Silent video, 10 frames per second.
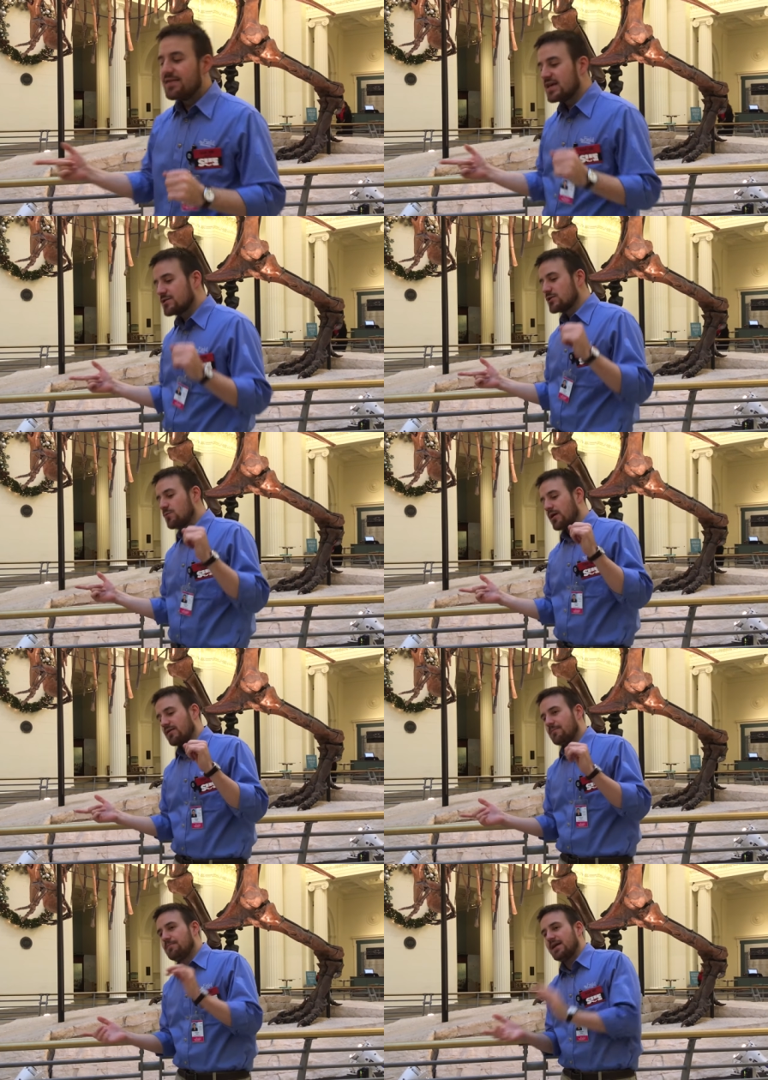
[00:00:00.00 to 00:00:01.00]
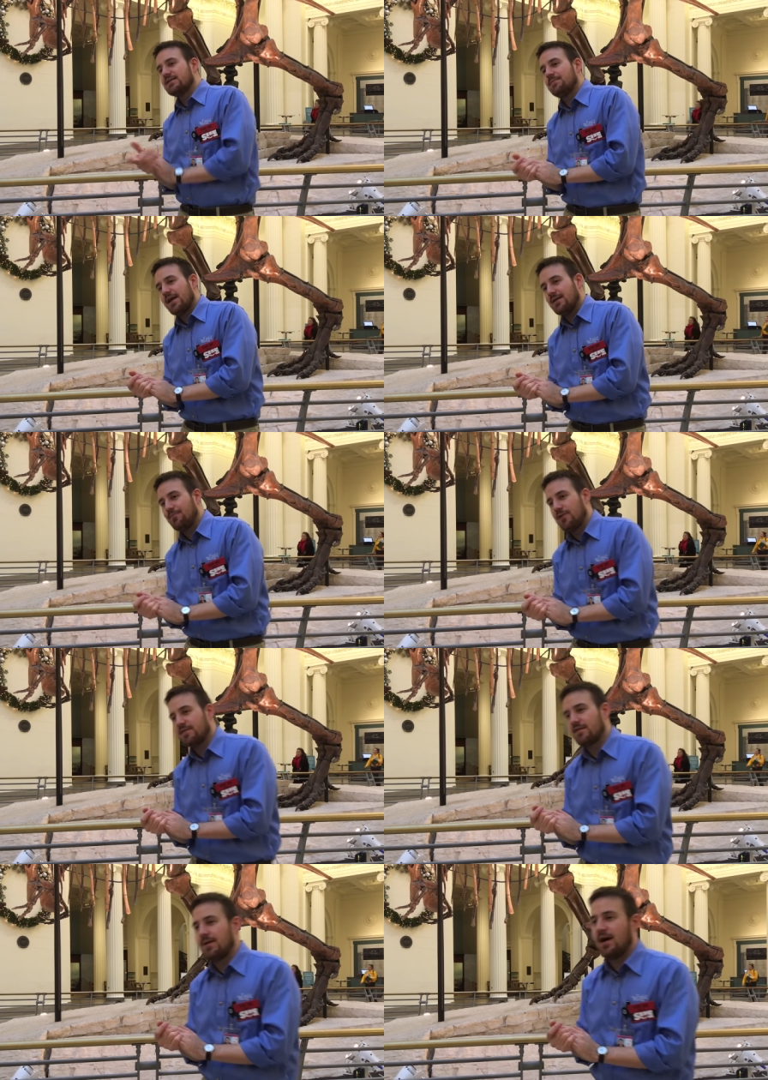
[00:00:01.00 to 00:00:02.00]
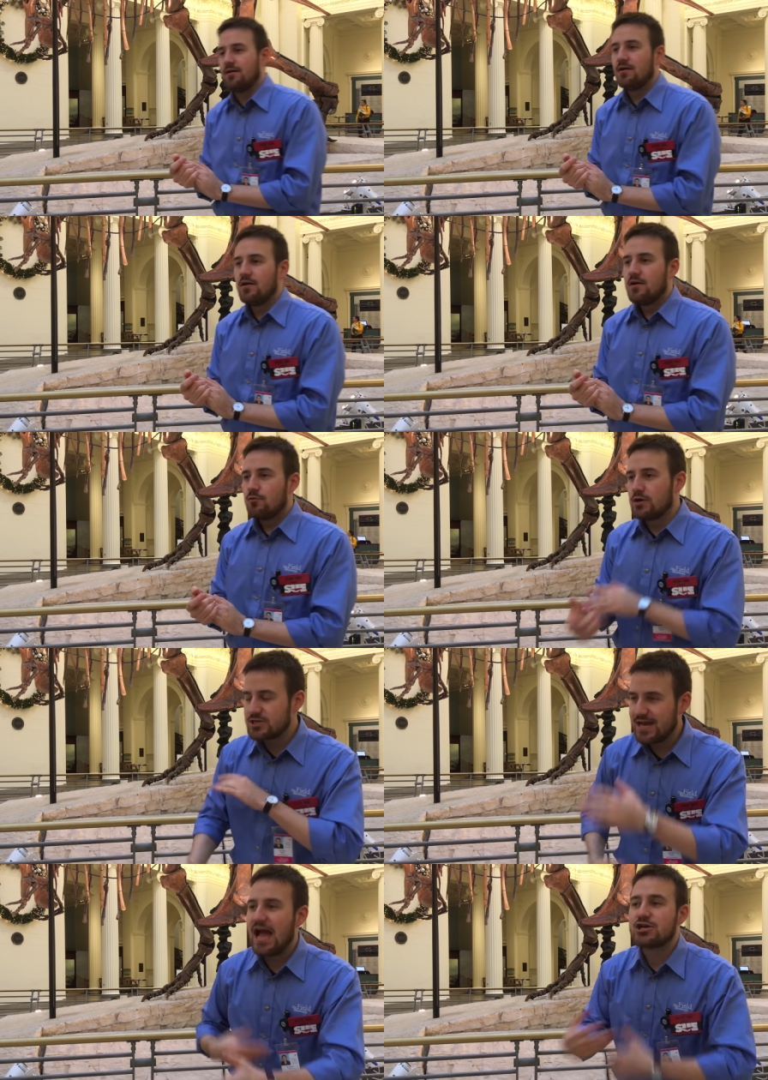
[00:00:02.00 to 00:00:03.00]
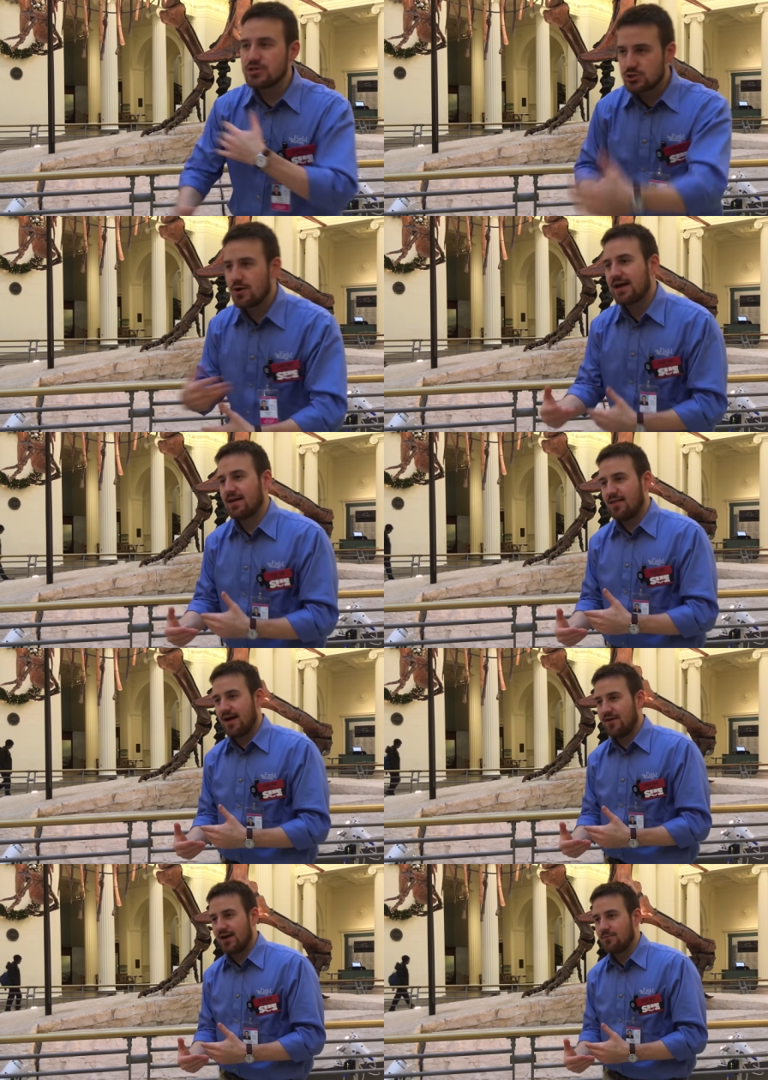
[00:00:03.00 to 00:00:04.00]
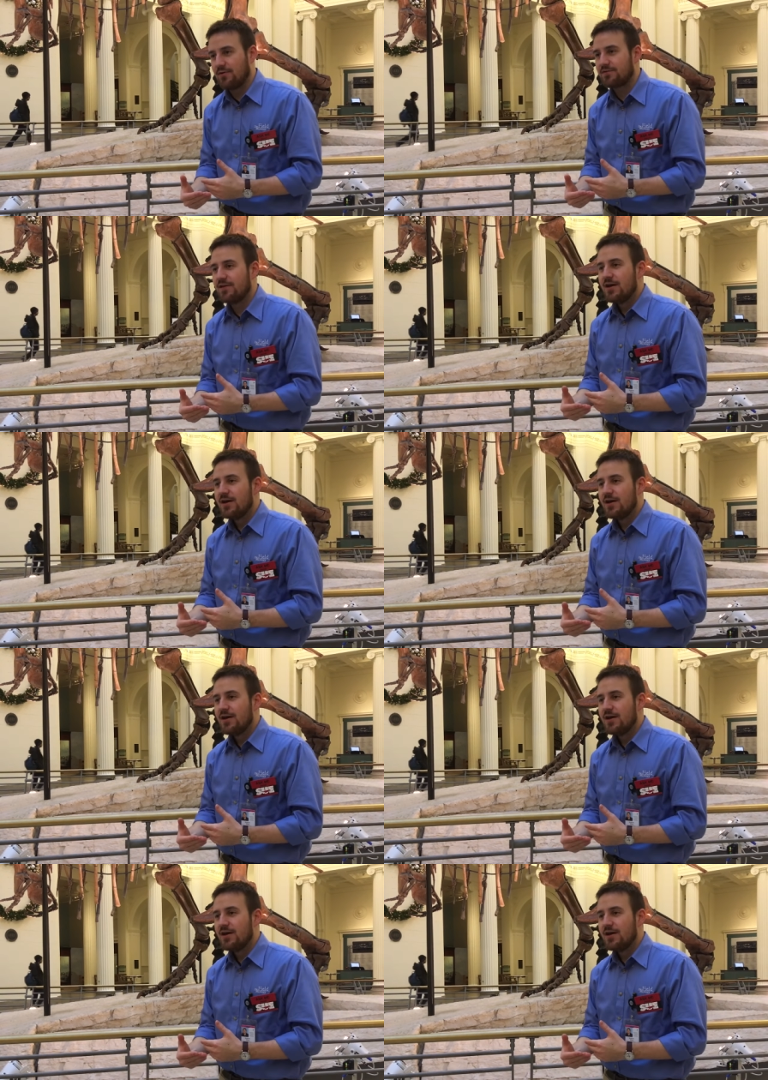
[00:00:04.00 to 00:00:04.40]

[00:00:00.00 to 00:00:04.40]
This is one of the big debating points about, was she actually tracking live animals?